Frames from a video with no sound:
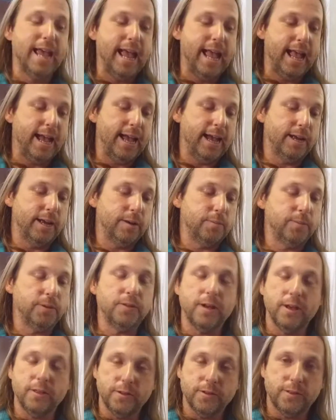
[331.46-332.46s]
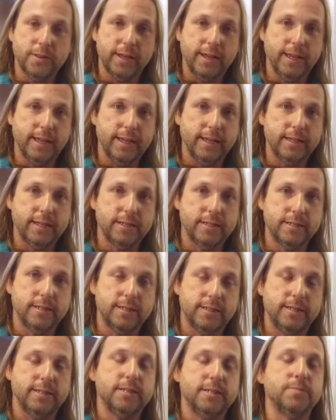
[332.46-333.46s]
And but the other thing is the
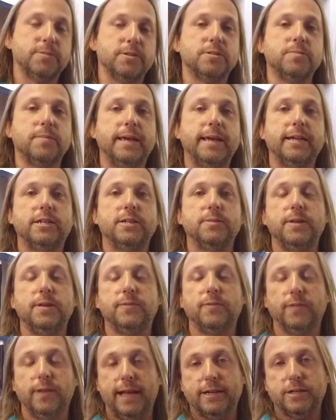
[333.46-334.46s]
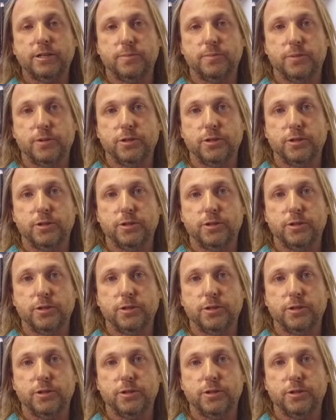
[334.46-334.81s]
system is made to be flexible.